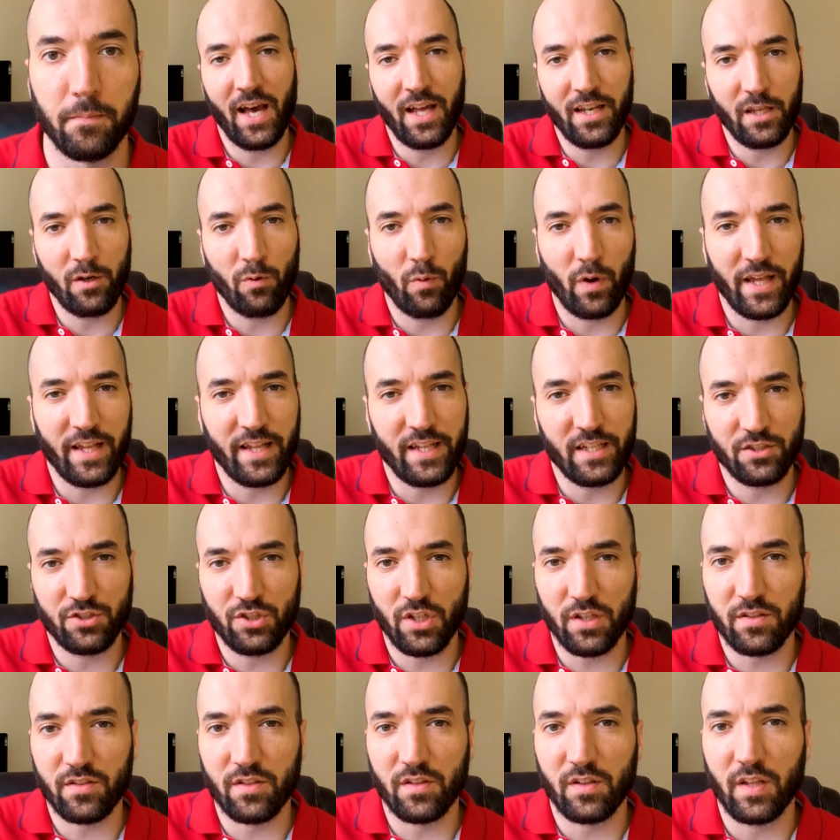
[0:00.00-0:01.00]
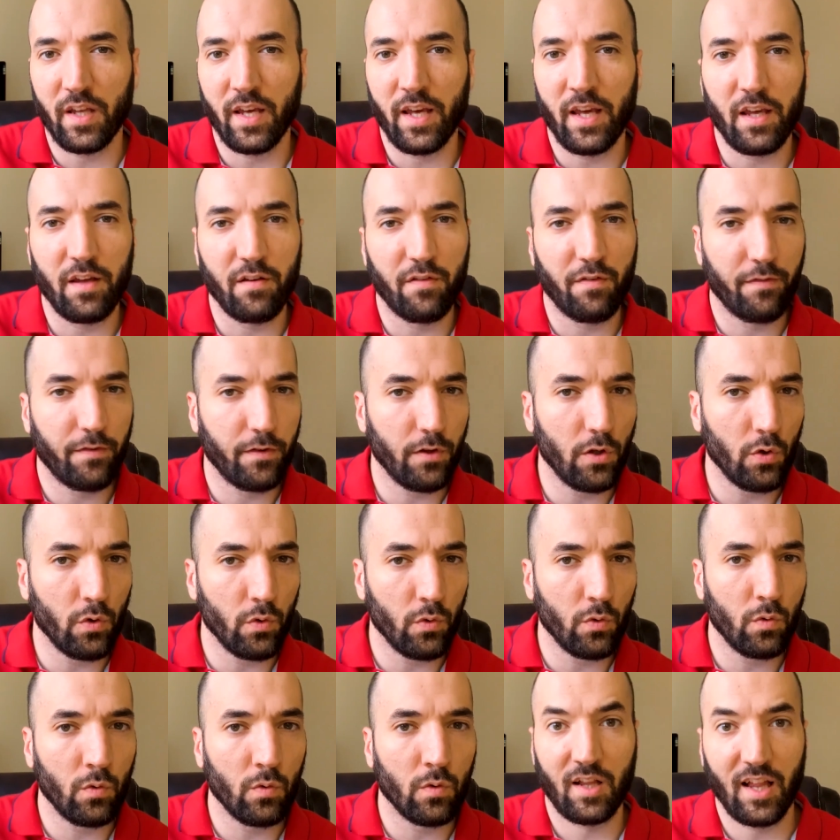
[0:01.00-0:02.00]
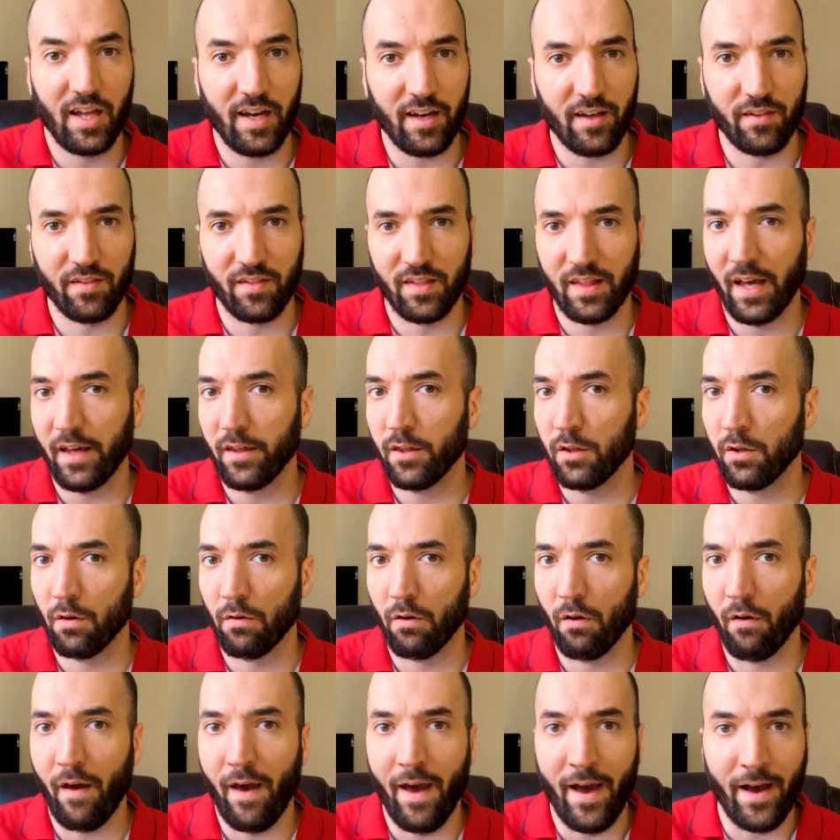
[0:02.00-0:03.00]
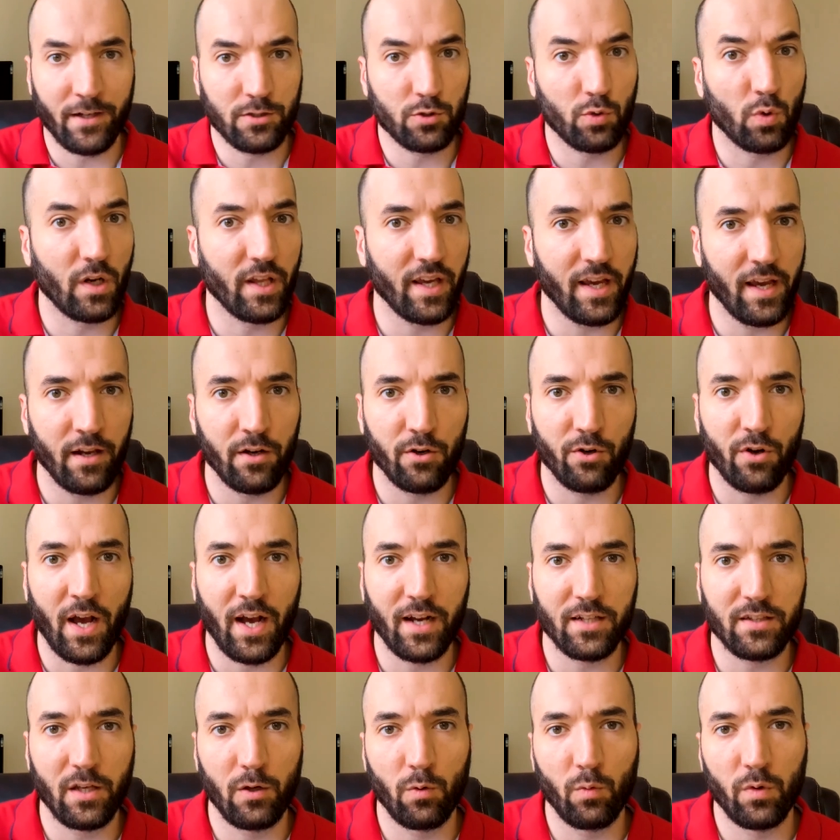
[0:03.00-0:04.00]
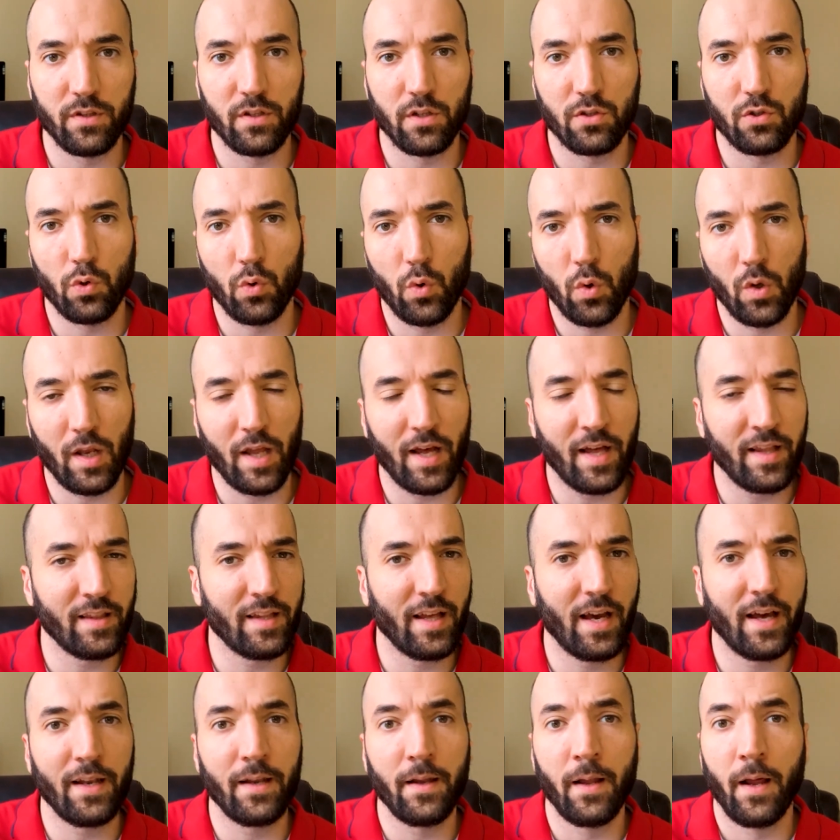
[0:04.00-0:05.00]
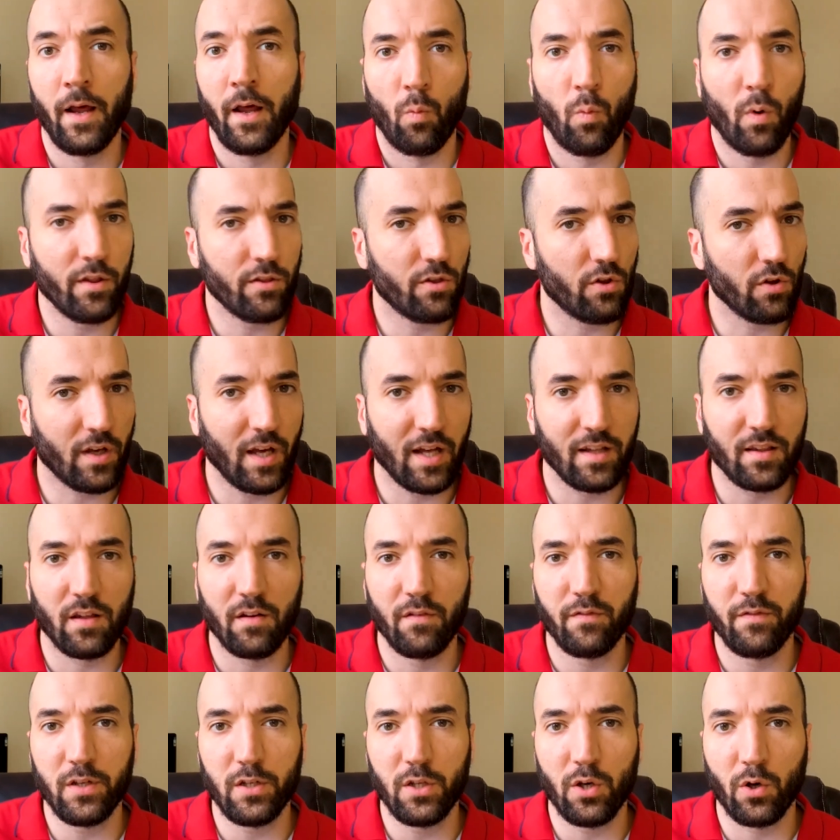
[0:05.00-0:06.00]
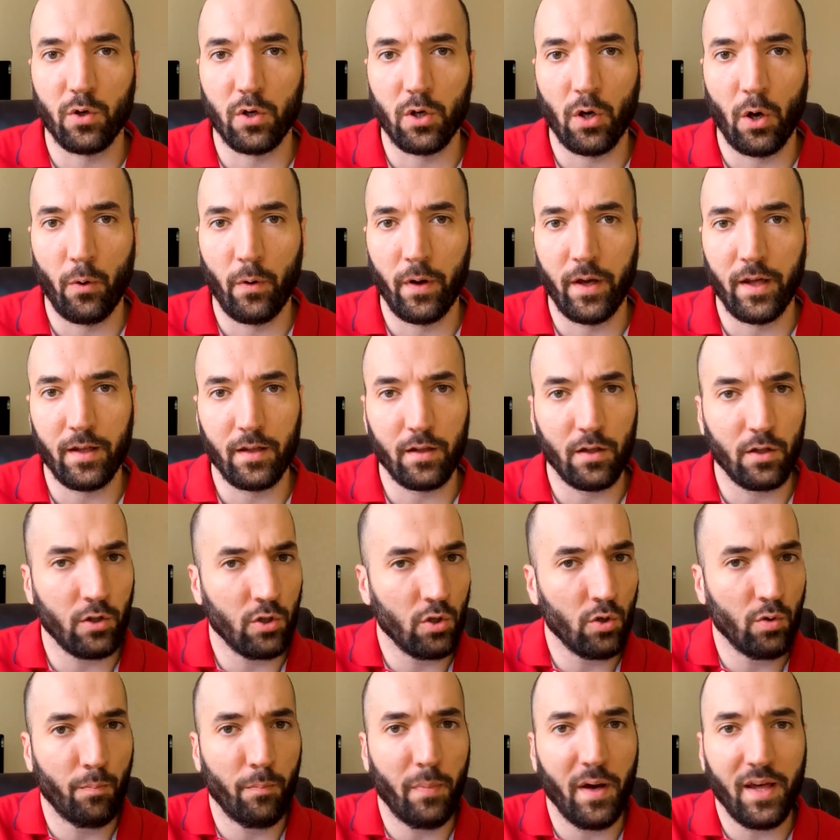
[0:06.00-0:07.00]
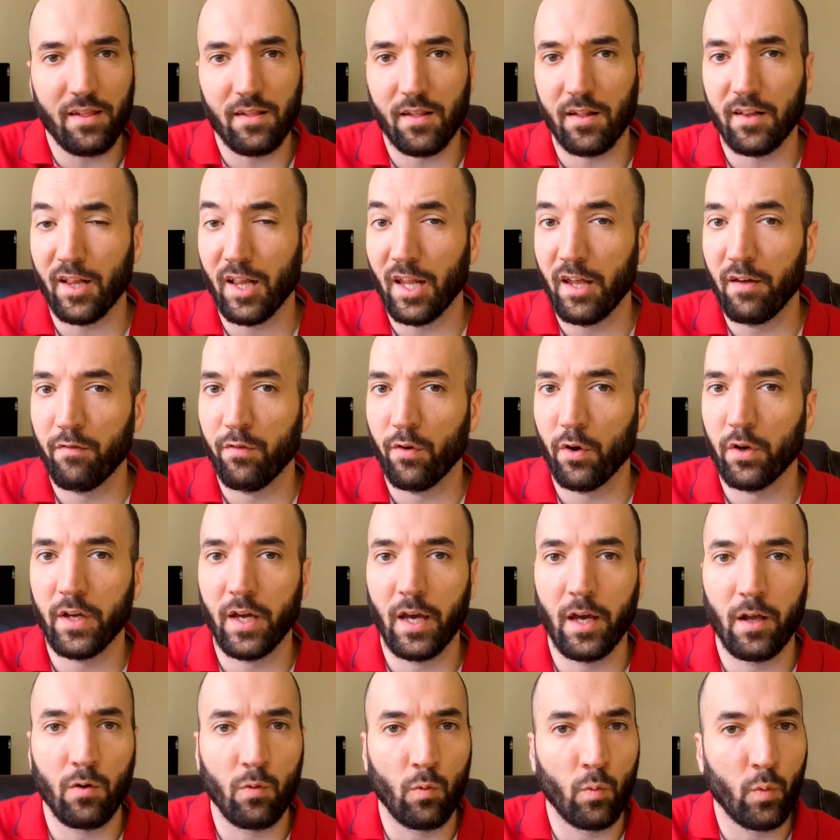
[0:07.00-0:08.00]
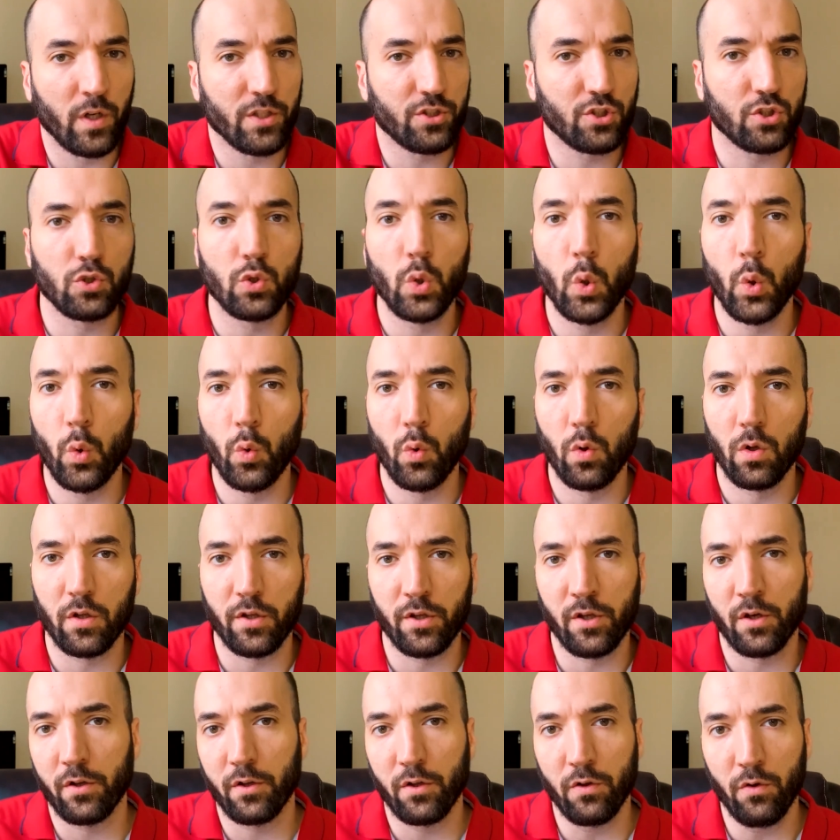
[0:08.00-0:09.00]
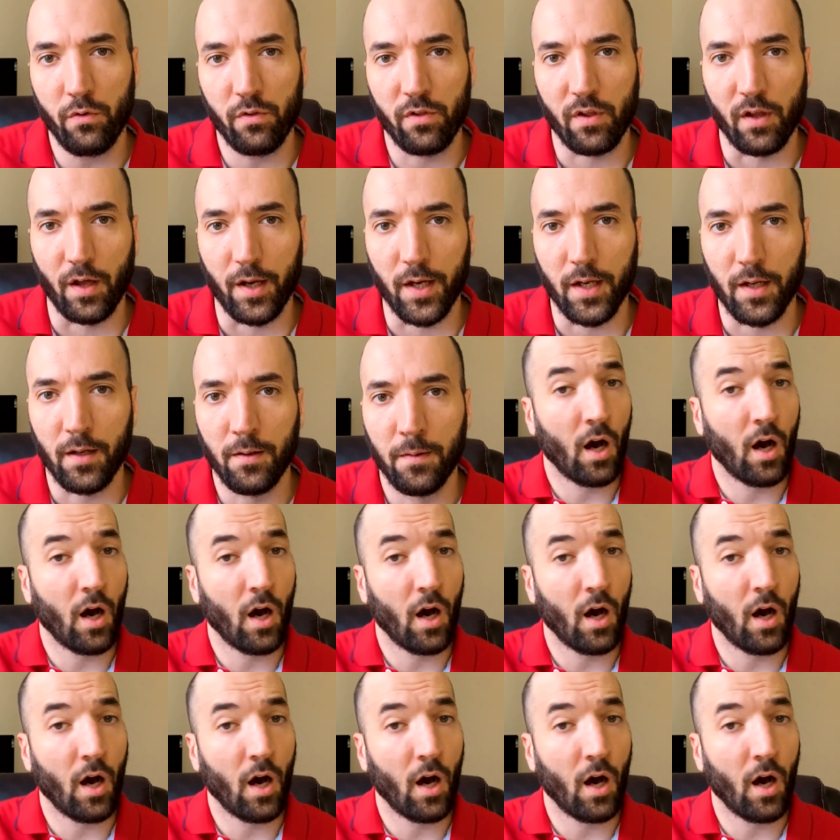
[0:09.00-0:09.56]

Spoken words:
Anyway, it's just a few clicks that you're actually interacting with the tool, and then once you got the video going, you basically forget which tool you're using.